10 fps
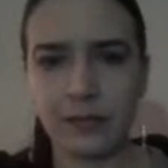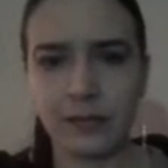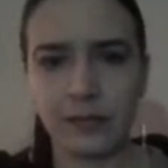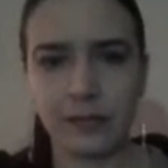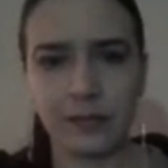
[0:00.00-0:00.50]

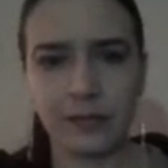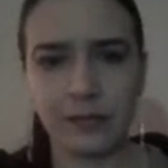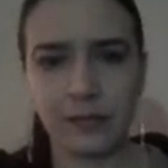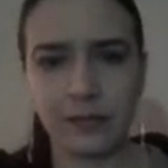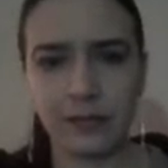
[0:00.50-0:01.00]

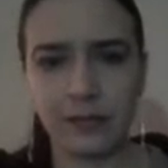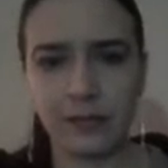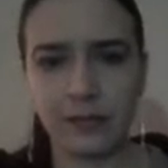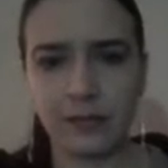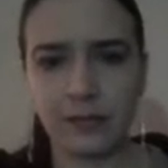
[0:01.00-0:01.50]

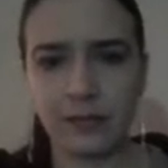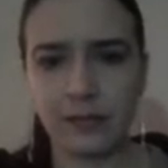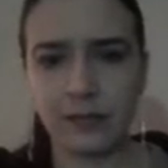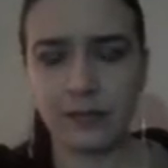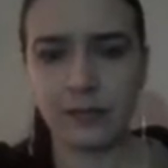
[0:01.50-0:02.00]

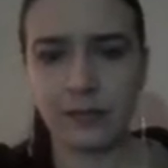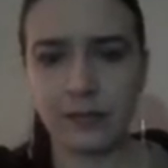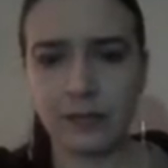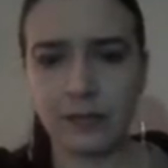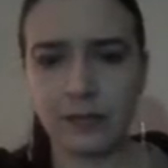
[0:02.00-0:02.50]

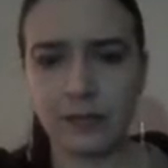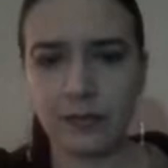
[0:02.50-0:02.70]
The person shown says nothing.